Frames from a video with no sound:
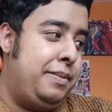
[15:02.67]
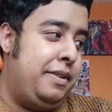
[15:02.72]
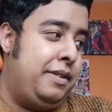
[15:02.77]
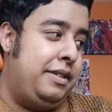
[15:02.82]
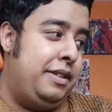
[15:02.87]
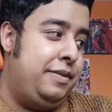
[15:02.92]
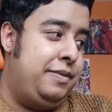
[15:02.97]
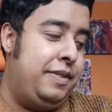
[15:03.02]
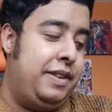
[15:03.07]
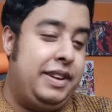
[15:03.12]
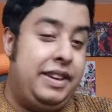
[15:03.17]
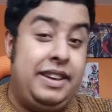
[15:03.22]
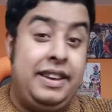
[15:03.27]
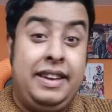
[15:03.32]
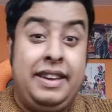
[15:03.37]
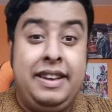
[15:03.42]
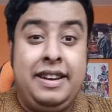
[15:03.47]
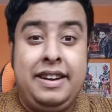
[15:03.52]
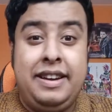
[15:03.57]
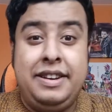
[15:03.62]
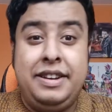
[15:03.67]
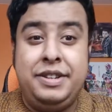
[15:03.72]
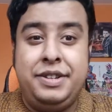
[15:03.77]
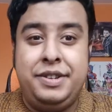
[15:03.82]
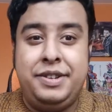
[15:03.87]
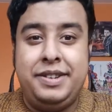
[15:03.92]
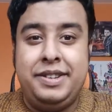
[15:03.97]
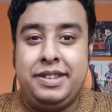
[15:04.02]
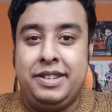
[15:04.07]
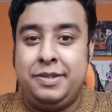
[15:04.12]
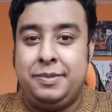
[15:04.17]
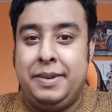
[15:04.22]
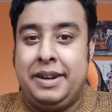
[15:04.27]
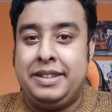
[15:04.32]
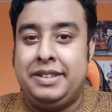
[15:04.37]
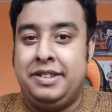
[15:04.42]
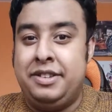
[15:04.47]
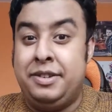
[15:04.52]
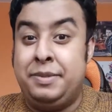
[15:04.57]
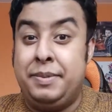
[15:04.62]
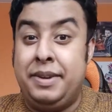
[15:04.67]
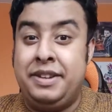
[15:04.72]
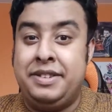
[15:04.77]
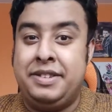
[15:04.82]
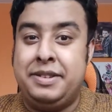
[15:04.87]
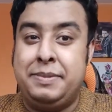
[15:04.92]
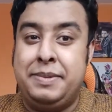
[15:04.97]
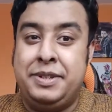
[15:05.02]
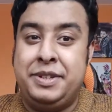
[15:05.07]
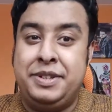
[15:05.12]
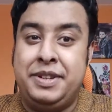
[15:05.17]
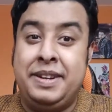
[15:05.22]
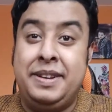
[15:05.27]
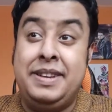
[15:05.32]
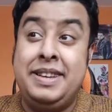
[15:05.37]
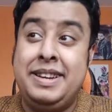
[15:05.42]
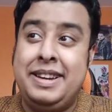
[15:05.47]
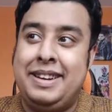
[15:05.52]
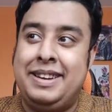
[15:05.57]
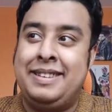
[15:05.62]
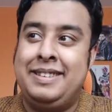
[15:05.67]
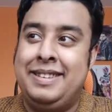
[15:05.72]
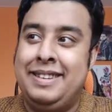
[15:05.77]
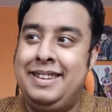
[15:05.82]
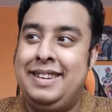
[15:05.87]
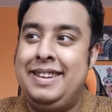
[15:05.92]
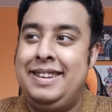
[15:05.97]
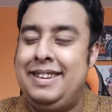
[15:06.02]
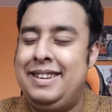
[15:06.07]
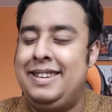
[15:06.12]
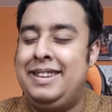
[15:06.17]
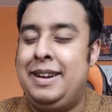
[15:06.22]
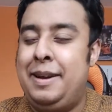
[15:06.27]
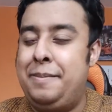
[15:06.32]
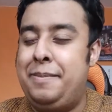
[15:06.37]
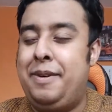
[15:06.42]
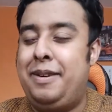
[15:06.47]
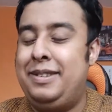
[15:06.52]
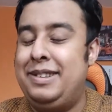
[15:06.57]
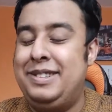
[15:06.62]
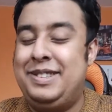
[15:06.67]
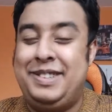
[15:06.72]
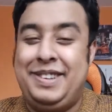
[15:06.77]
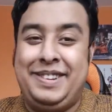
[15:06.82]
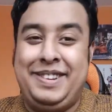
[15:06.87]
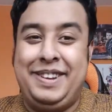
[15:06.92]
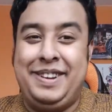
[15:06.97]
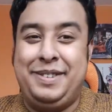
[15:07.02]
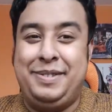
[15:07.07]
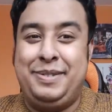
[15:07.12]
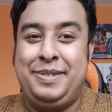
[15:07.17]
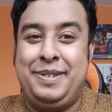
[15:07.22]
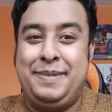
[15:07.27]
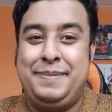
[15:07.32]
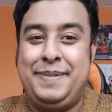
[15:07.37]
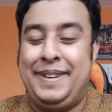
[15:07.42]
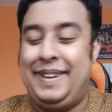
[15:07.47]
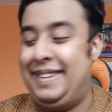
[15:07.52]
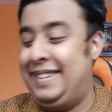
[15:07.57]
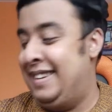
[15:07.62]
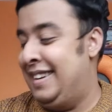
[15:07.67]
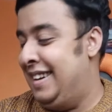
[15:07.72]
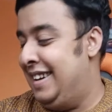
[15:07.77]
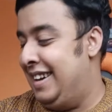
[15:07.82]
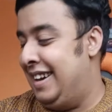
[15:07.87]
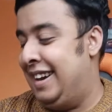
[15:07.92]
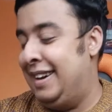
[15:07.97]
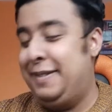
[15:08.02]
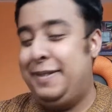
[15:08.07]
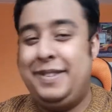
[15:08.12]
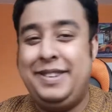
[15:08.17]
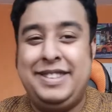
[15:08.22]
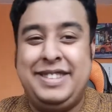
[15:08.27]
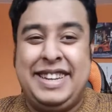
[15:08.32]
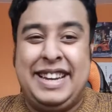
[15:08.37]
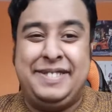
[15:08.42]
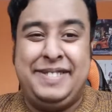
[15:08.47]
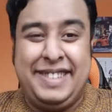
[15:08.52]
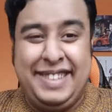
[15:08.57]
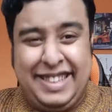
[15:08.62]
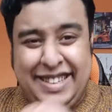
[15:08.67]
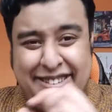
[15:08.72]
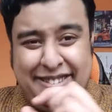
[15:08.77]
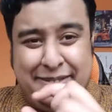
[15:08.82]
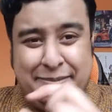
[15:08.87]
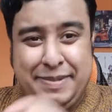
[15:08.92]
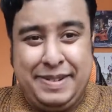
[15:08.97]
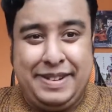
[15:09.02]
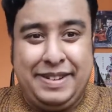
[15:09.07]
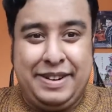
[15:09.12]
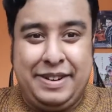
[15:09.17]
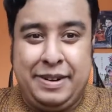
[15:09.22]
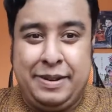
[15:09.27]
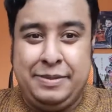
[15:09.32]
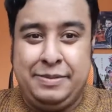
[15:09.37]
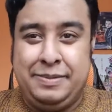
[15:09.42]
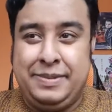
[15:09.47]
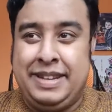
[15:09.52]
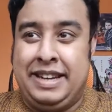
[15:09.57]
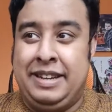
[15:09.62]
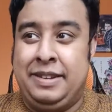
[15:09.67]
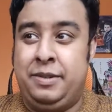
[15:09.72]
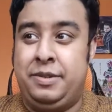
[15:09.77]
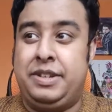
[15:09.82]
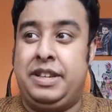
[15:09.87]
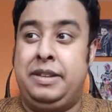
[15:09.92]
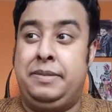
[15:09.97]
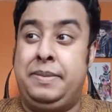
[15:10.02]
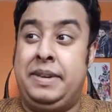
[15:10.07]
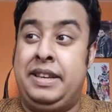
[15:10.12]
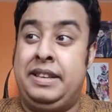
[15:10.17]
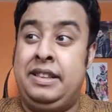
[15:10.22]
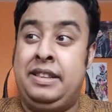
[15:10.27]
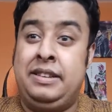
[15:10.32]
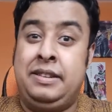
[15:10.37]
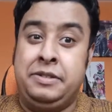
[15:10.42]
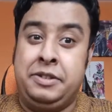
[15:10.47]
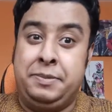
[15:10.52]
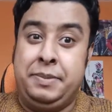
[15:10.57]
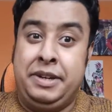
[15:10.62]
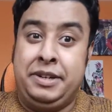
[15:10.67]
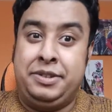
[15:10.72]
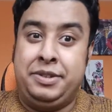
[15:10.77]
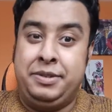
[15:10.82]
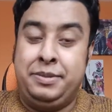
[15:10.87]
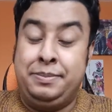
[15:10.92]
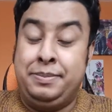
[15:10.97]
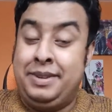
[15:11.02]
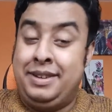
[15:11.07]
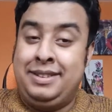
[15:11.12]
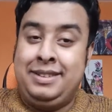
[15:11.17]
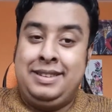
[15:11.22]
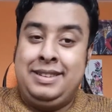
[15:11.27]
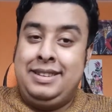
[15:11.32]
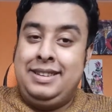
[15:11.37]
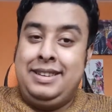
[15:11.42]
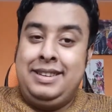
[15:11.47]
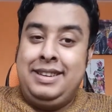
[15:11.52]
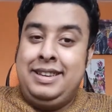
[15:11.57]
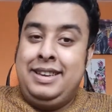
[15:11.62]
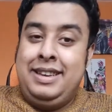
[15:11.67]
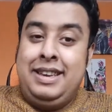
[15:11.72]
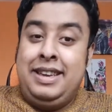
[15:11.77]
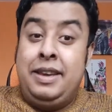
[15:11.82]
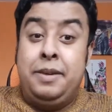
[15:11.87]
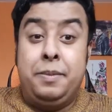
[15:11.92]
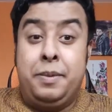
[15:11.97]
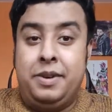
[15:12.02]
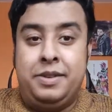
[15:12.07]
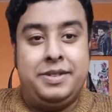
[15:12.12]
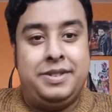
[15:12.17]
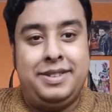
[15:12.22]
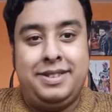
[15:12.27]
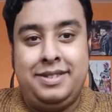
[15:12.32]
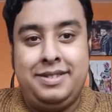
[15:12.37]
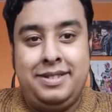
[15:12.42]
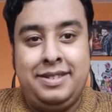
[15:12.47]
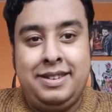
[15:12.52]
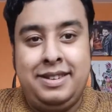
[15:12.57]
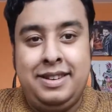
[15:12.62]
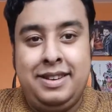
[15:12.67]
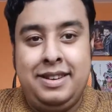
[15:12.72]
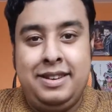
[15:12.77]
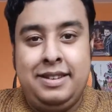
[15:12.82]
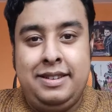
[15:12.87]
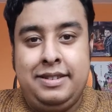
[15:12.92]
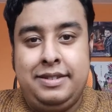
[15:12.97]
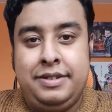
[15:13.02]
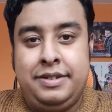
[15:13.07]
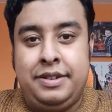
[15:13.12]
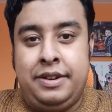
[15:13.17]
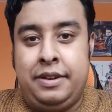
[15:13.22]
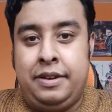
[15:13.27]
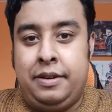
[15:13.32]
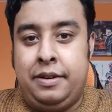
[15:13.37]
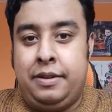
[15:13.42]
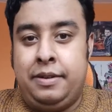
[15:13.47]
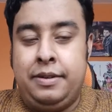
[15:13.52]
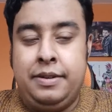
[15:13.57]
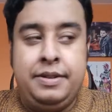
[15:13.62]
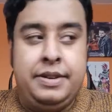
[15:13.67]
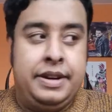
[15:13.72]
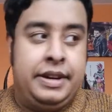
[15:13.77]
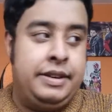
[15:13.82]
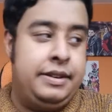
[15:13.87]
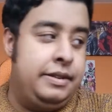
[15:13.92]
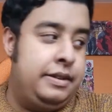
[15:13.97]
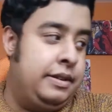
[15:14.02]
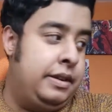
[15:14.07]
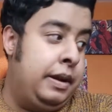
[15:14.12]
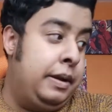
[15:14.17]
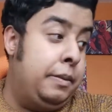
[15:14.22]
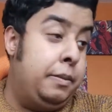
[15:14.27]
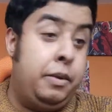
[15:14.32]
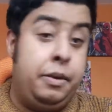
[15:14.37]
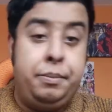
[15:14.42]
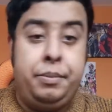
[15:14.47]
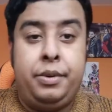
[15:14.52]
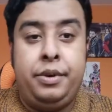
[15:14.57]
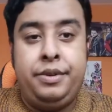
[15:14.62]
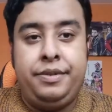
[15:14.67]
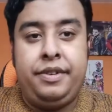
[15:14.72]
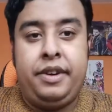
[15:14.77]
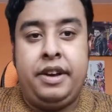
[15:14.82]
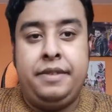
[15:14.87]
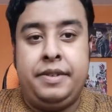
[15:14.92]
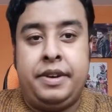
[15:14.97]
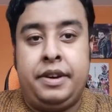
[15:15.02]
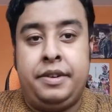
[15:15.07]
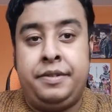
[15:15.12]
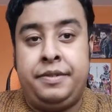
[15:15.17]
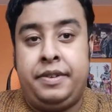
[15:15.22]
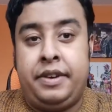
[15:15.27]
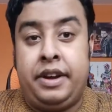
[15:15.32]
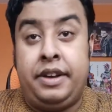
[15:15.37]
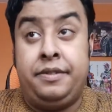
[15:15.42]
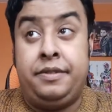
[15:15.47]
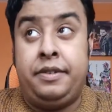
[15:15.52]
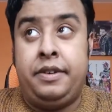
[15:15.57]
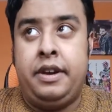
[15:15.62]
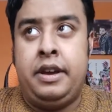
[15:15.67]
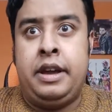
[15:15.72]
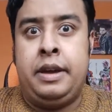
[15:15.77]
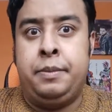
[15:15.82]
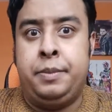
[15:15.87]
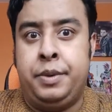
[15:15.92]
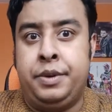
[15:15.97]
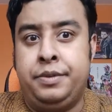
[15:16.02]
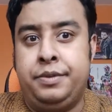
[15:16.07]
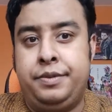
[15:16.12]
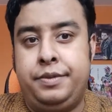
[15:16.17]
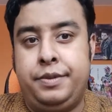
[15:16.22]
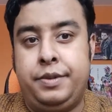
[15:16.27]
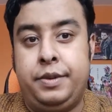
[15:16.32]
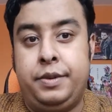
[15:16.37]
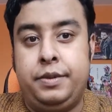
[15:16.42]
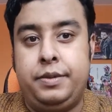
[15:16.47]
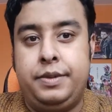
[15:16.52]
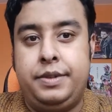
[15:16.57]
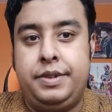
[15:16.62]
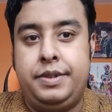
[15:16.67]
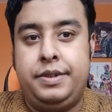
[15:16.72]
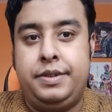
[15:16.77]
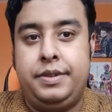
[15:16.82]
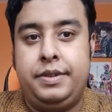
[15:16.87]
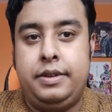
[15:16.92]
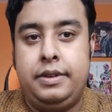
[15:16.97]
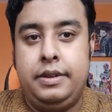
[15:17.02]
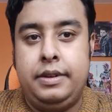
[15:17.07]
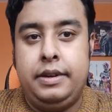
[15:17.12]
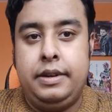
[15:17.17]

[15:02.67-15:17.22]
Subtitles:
probably thinking, yeah, you should have expected this place to be shit. Yeah, I probably should have, but I wanted to have a little bit of hope that it was going to be a little special, but it wasn't. So, yeah. 1.5 out of 5 for A1 Foods.